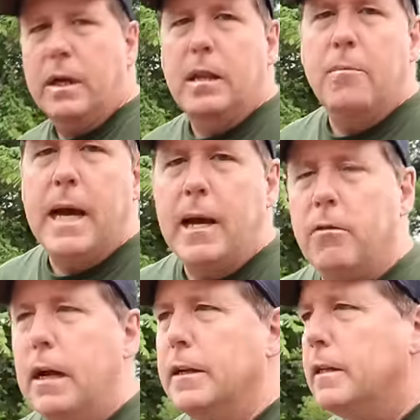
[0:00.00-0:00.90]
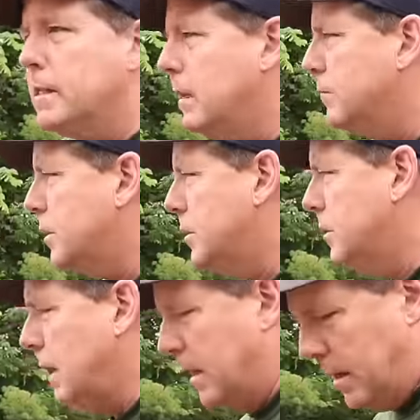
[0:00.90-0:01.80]
in the background in some,
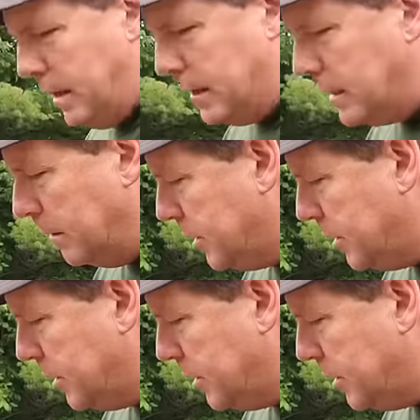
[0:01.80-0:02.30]
uh, in some